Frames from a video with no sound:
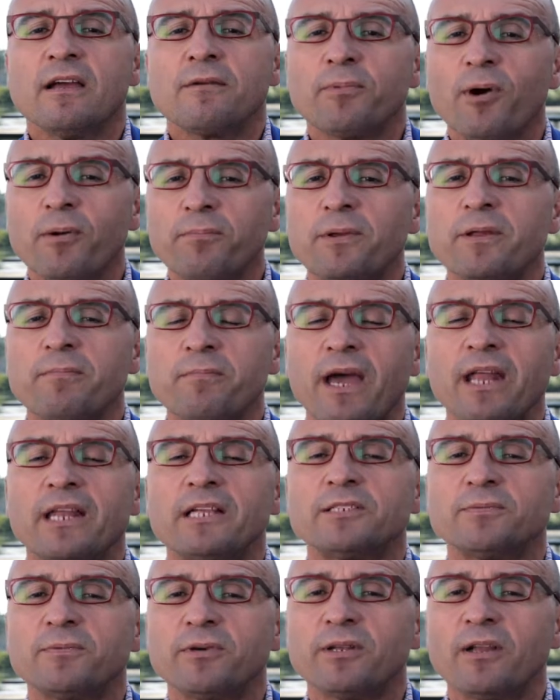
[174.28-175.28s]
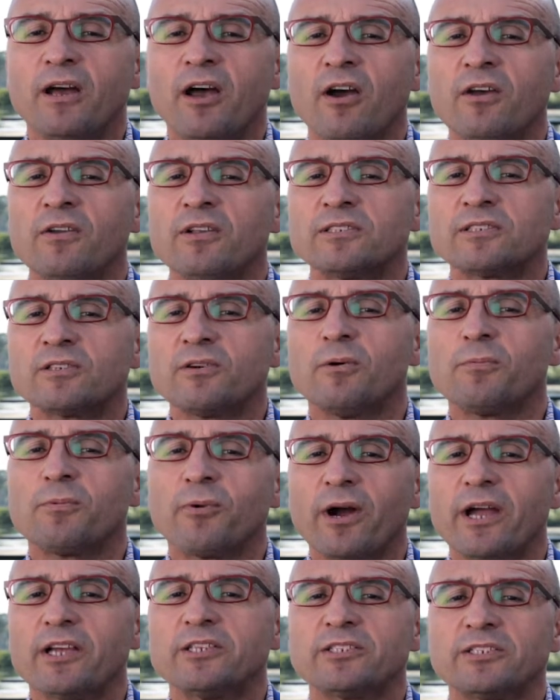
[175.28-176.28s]
property management, owners
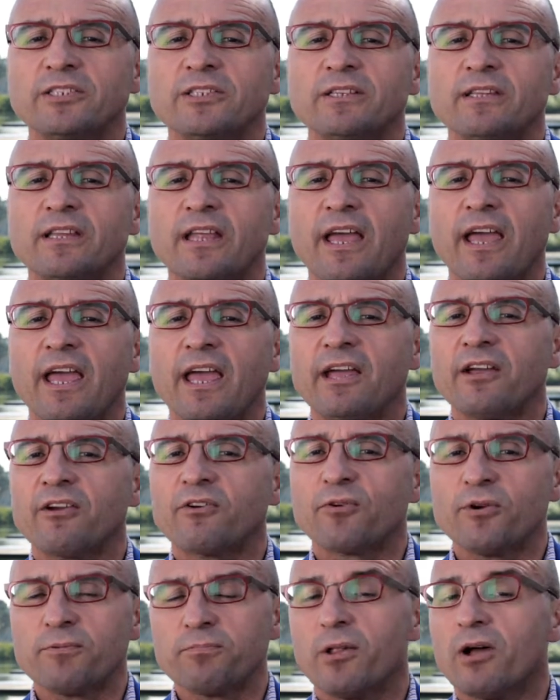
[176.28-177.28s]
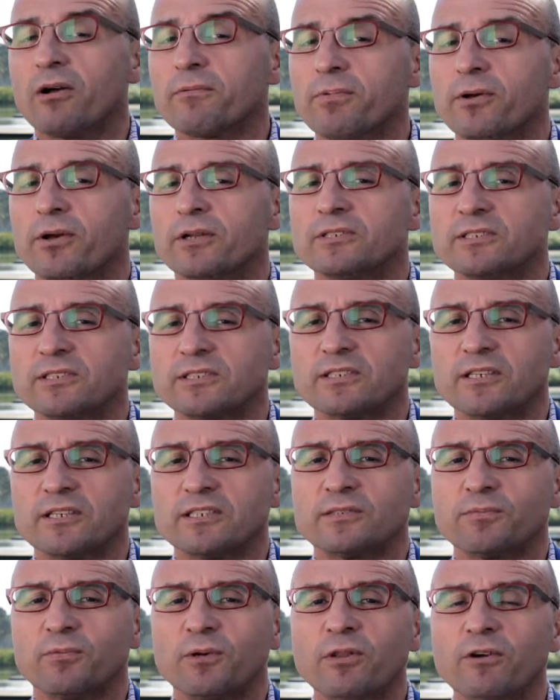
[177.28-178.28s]
corporation and group block
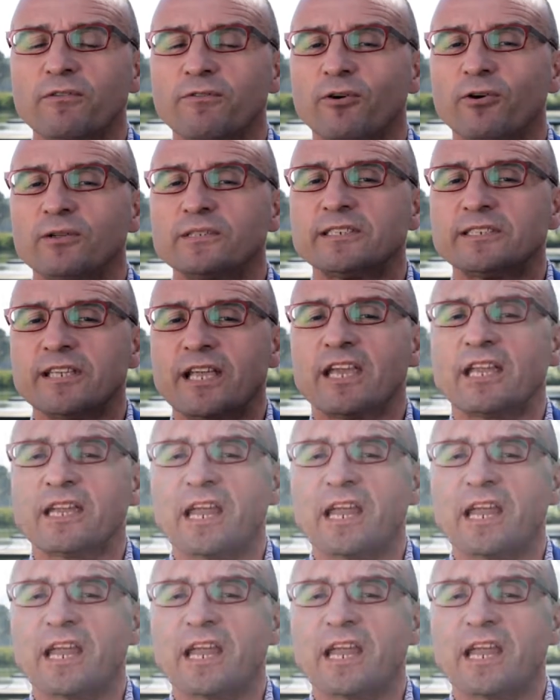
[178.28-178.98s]
purchases. We look forward to seeing you